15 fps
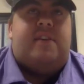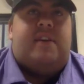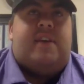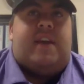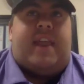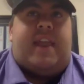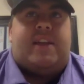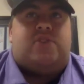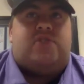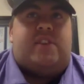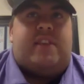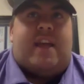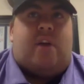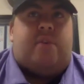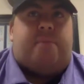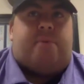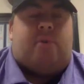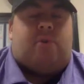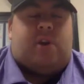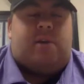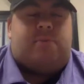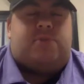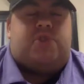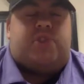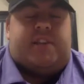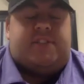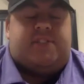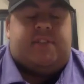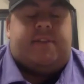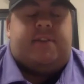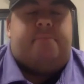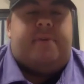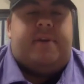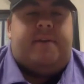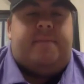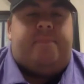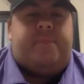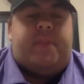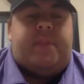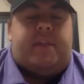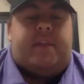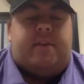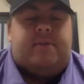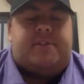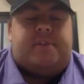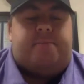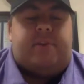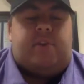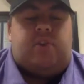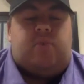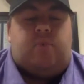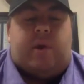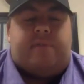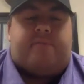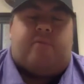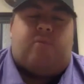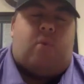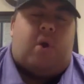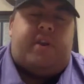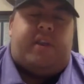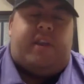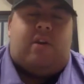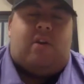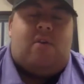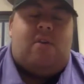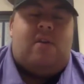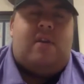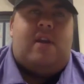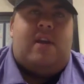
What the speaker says: And actually now the program's changed a little bit. It used to be you went for 1 year.